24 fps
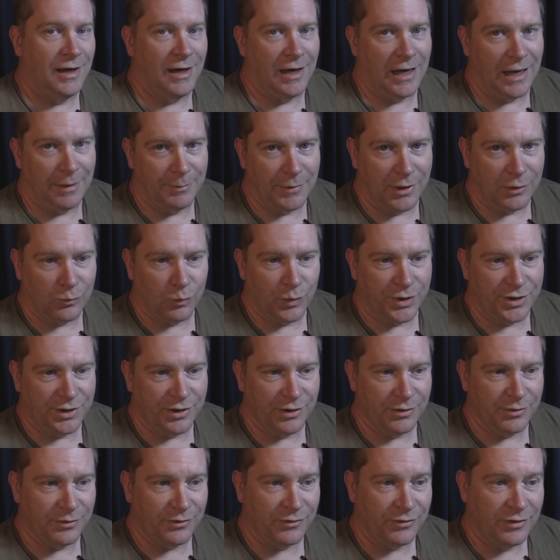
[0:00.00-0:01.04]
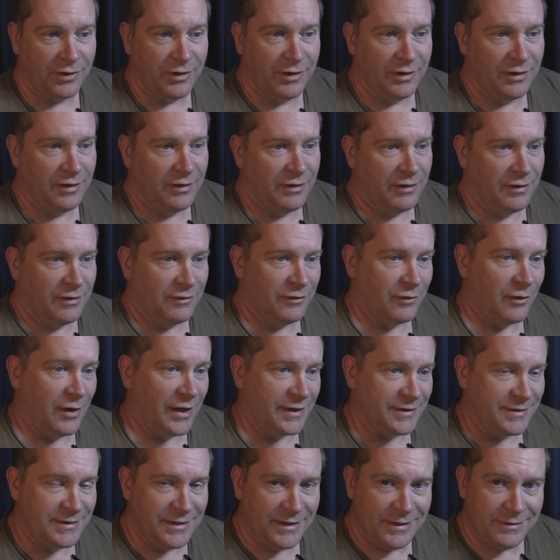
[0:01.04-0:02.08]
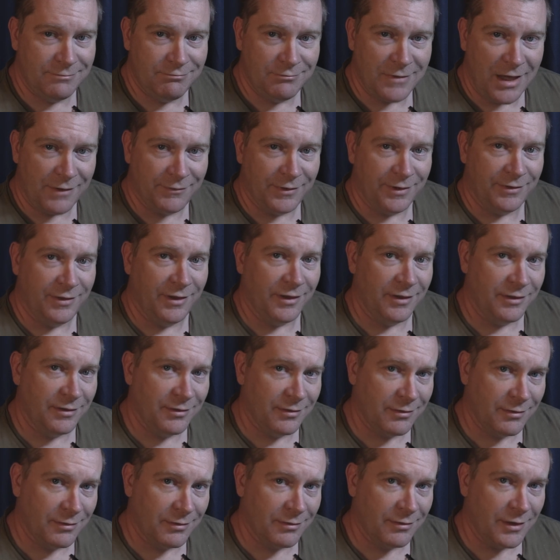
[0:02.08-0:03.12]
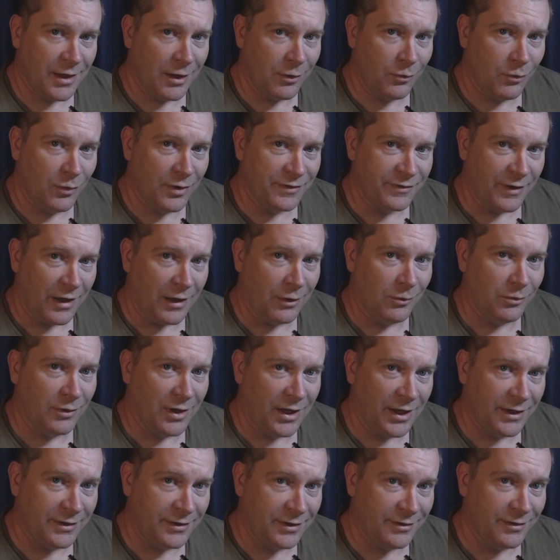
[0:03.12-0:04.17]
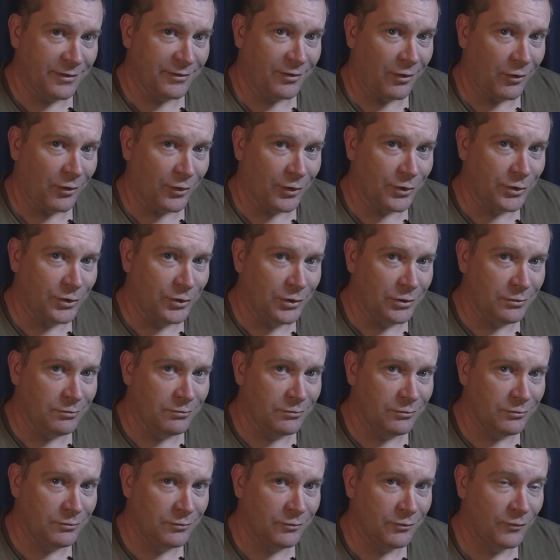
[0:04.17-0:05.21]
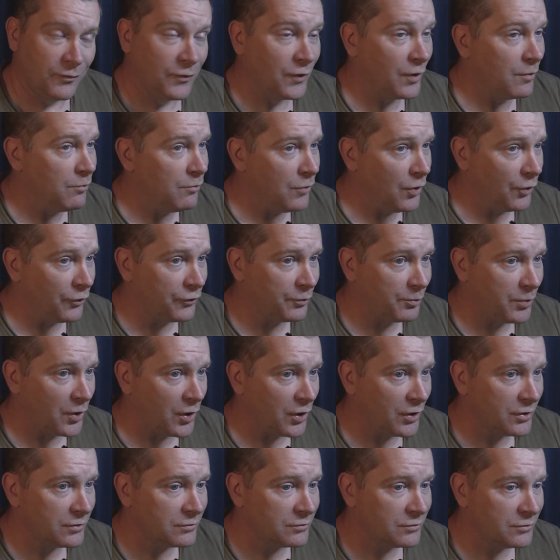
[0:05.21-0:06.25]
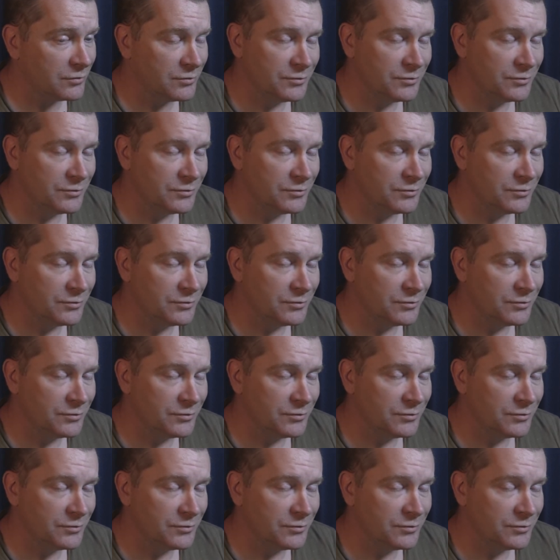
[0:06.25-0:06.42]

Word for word: I'm on Windows. So I did everything that was outlined in this article for the most part,